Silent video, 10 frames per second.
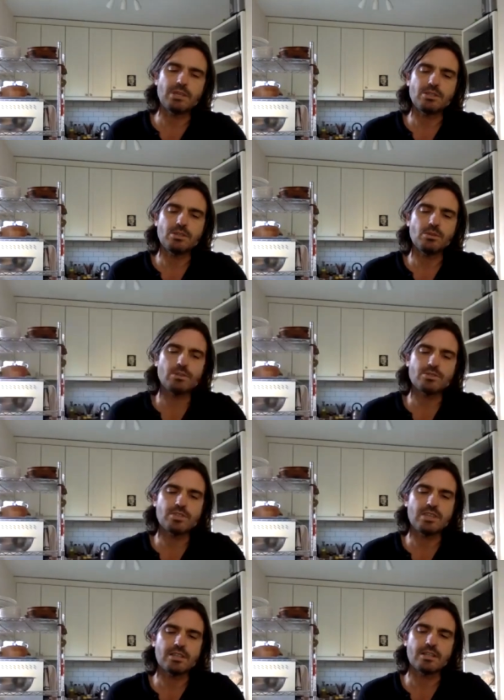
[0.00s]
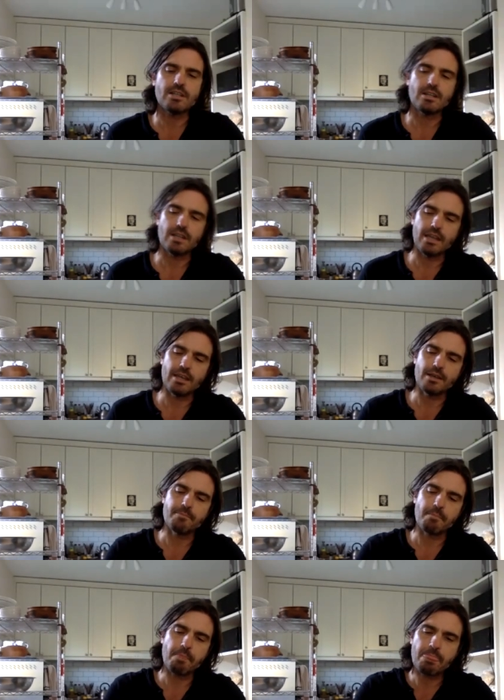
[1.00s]
when you consider
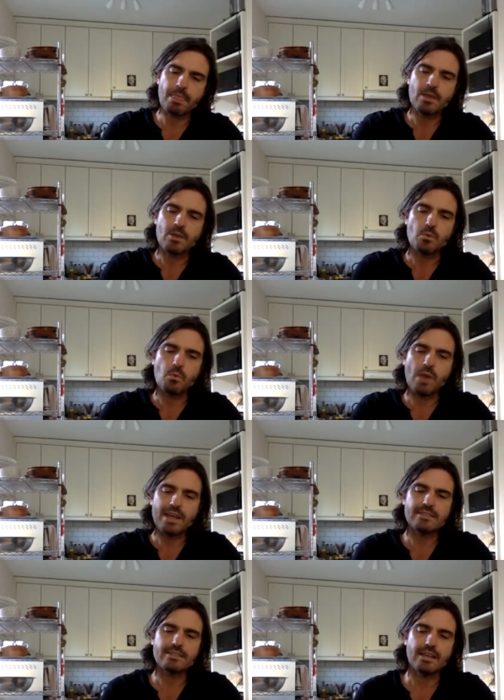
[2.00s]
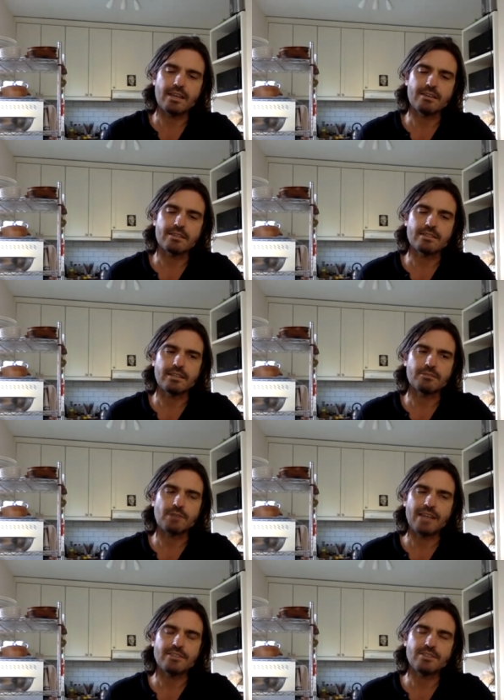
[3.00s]
um, when is the, the
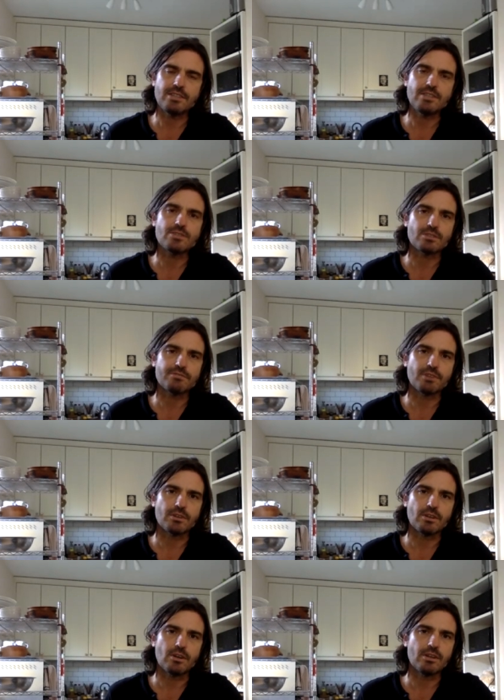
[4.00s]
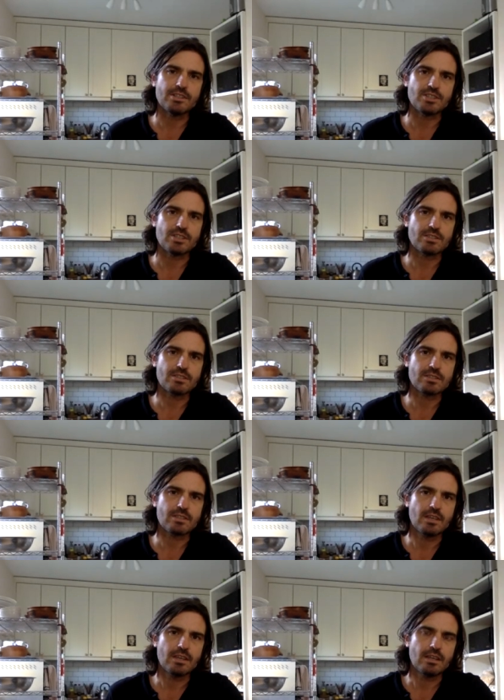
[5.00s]
right season for oranges,
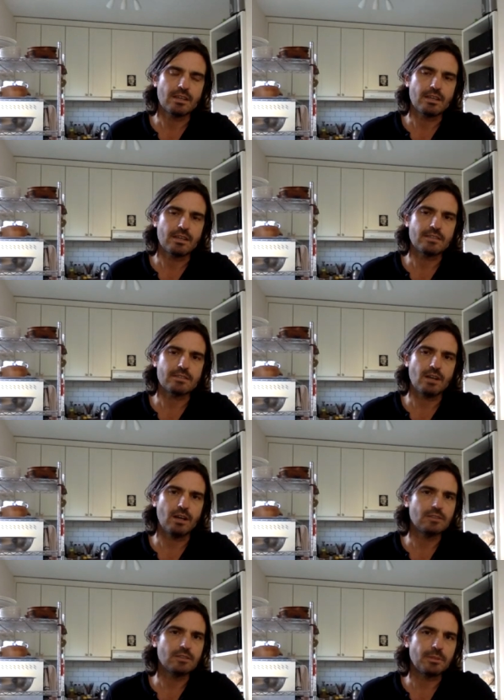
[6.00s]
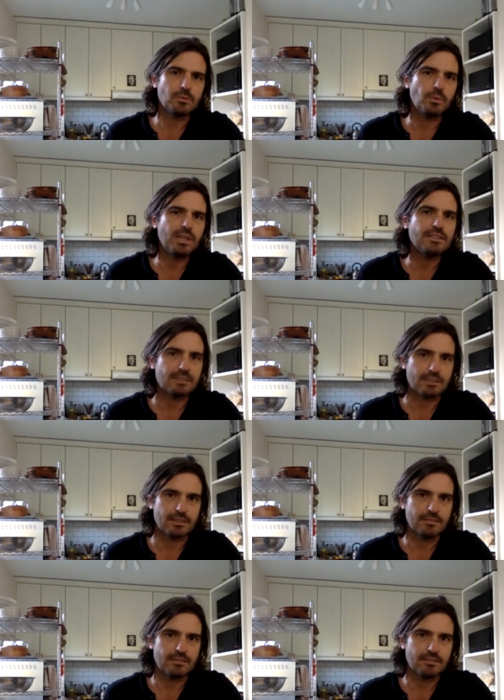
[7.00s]
is autumn and winter.